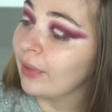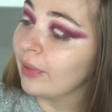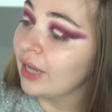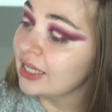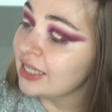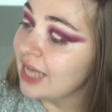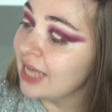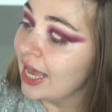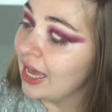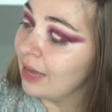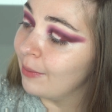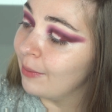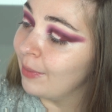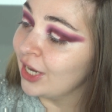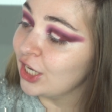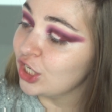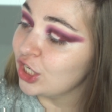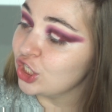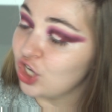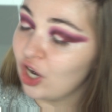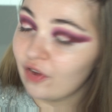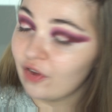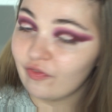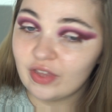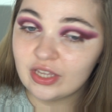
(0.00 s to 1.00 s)
going to take a
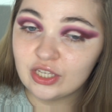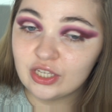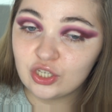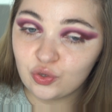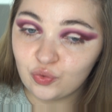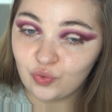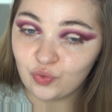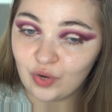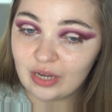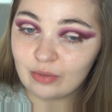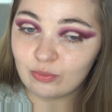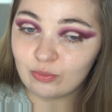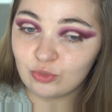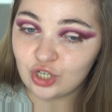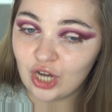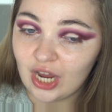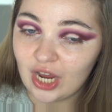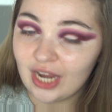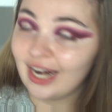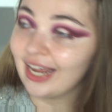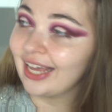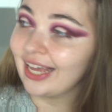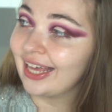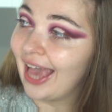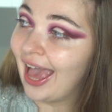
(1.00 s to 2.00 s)
mixture of this cream
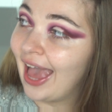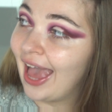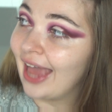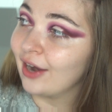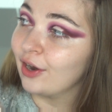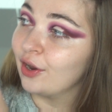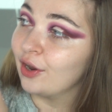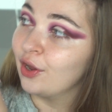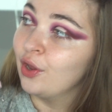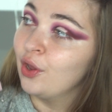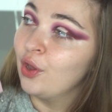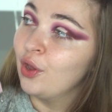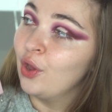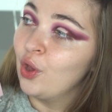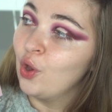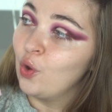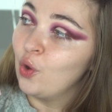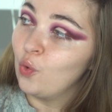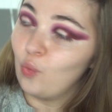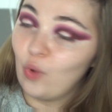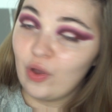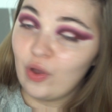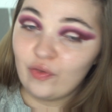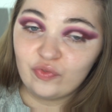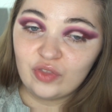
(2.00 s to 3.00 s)
shade again
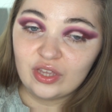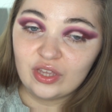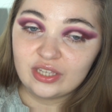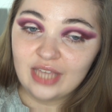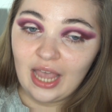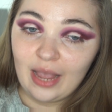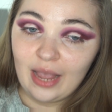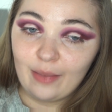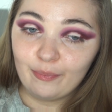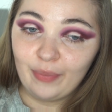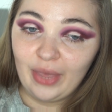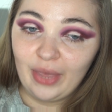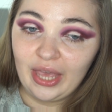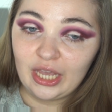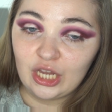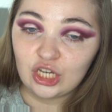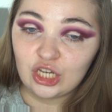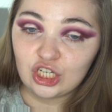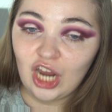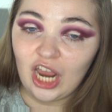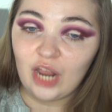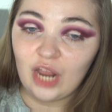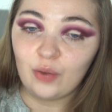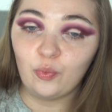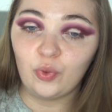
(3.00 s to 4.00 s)
with the same pink
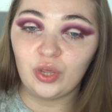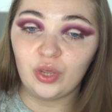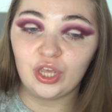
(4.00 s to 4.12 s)
shade we